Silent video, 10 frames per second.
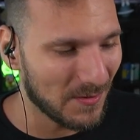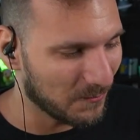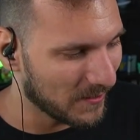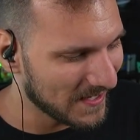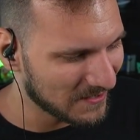
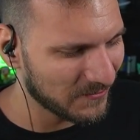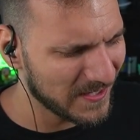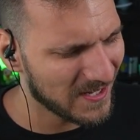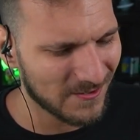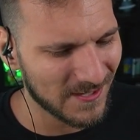But what is
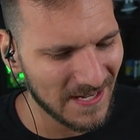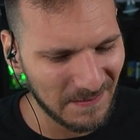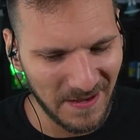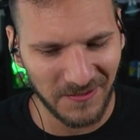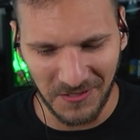really interesting
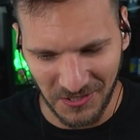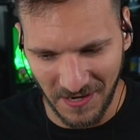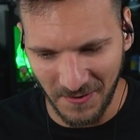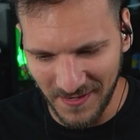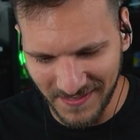about this
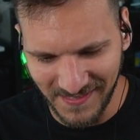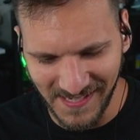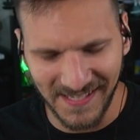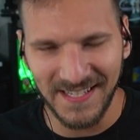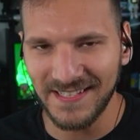show is the
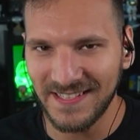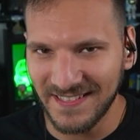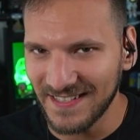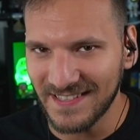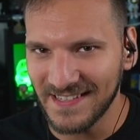
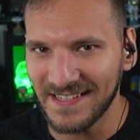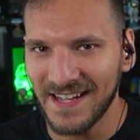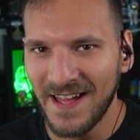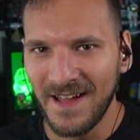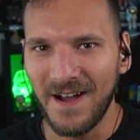inconsistency
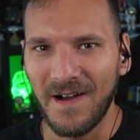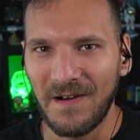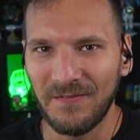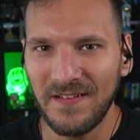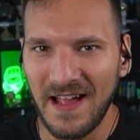
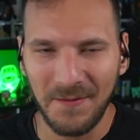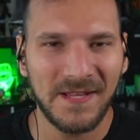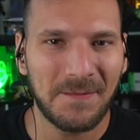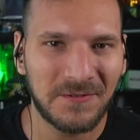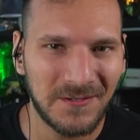of how
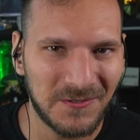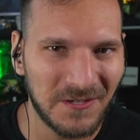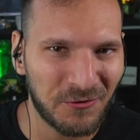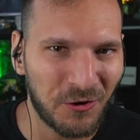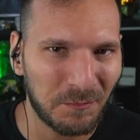many episodes
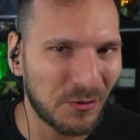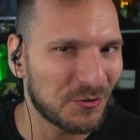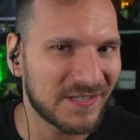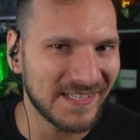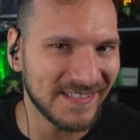there are
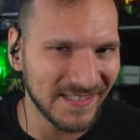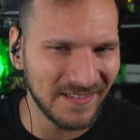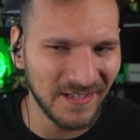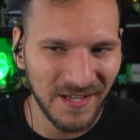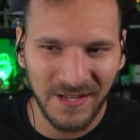per season,